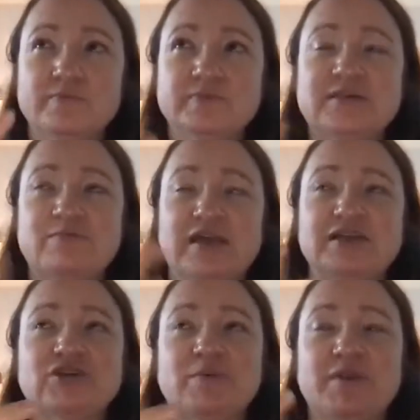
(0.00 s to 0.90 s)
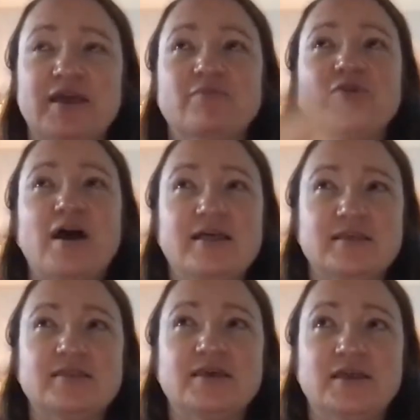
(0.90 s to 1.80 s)
something troubling
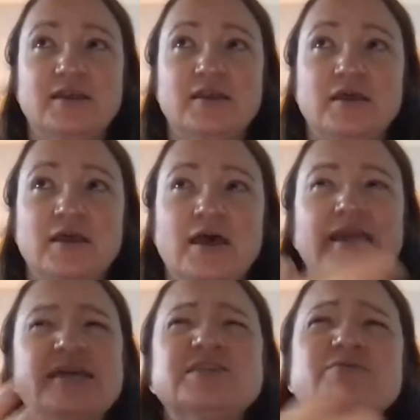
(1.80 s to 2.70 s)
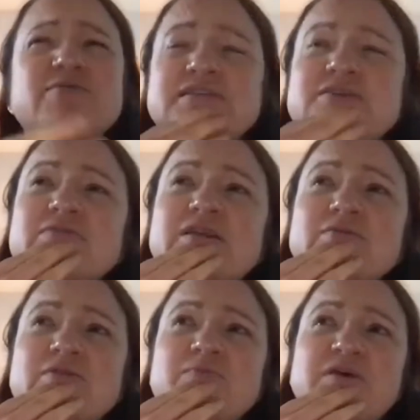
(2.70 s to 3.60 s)
rather than and I don't I don't really
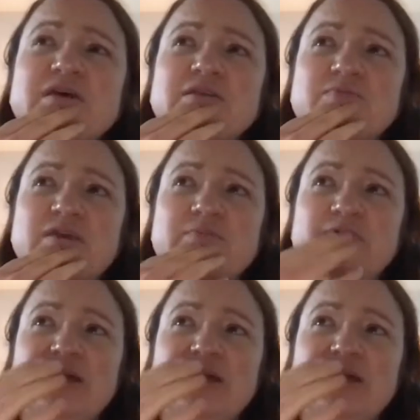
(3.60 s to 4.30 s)
want to burden people.